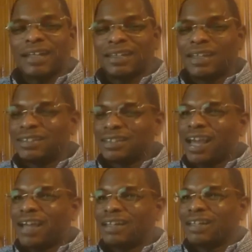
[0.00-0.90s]
He
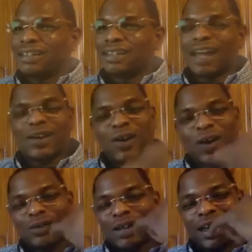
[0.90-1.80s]
signed it, and then I
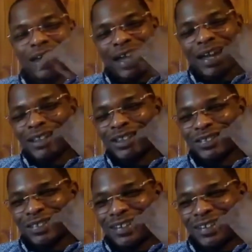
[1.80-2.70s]
called him like, hey, I got the